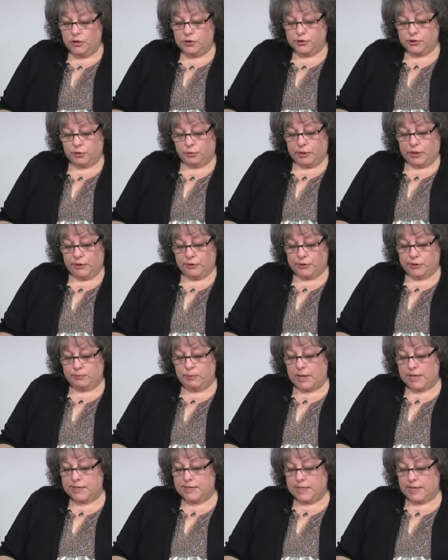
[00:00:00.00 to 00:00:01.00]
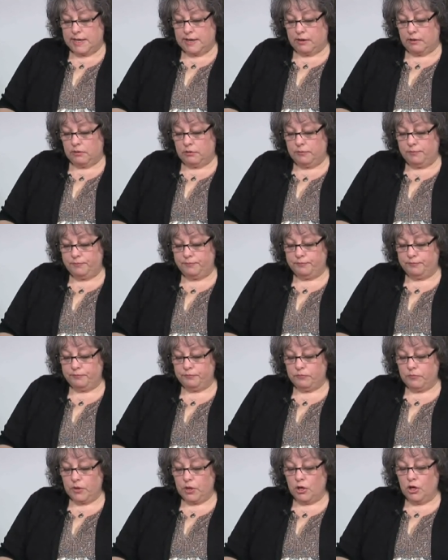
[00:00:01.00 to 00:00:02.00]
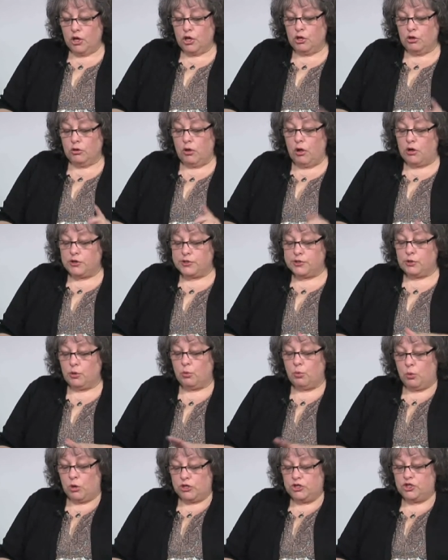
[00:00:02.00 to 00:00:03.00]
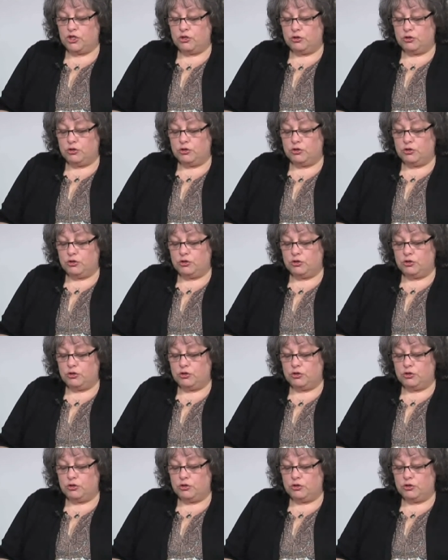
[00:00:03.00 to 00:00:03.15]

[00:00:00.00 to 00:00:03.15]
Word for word: so here's my tail you'll also once